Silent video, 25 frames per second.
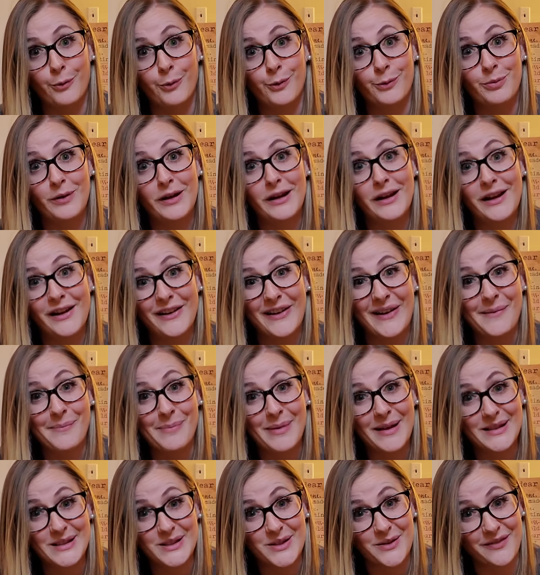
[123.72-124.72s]
would be here in
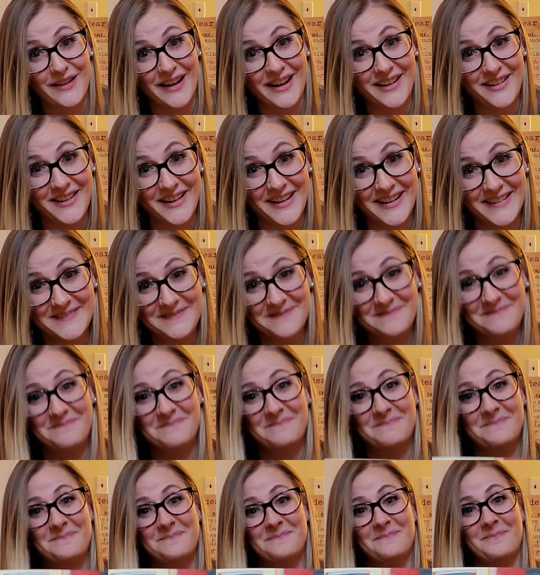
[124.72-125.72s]
Pennsylvania
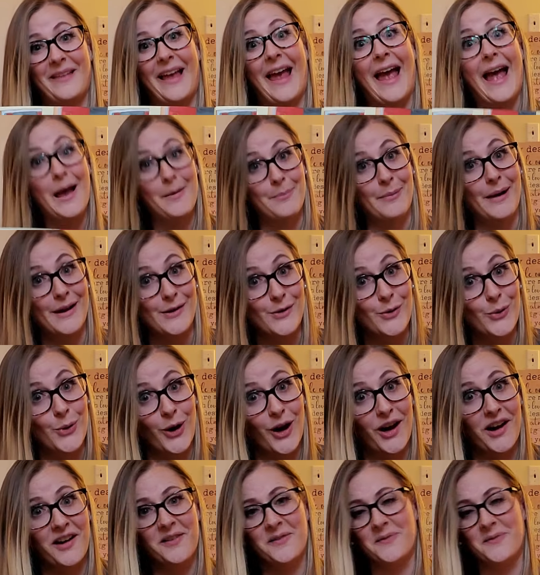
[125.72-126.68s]
at my door.